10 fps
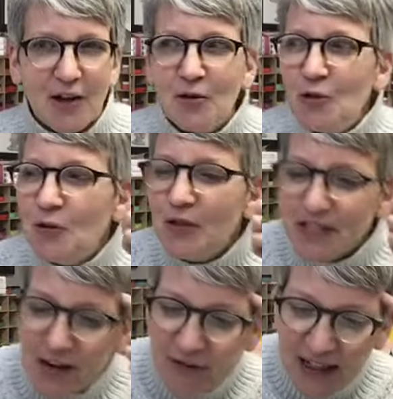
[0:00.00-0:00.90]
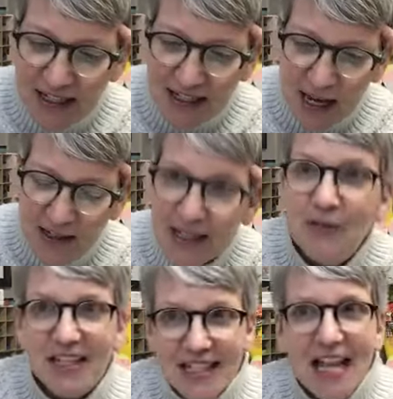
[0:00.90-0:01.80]
And who was our fast type? See,
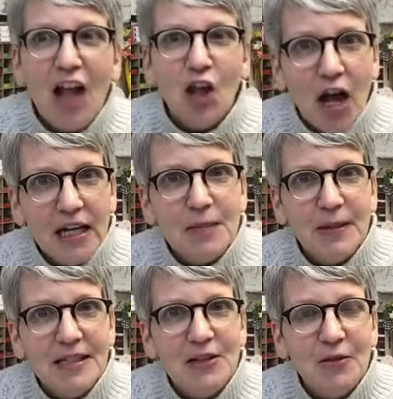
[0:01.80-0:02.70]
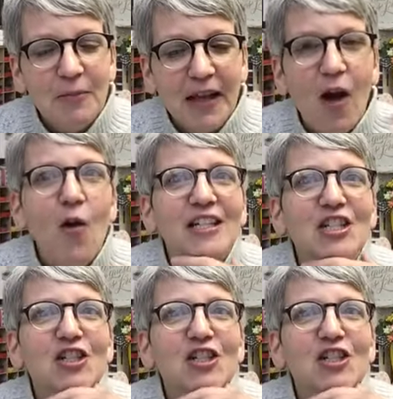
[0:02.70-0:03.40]
this is how long it's been since we played. Oh, it's